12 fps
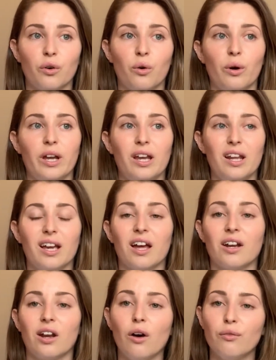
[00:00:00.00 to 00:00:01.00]
or eating
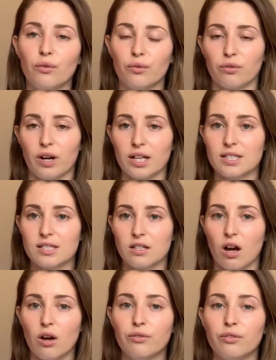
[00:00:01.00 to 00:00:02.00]
enough of the right
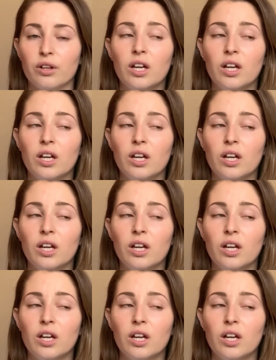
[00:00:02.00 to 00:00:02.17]
stuff,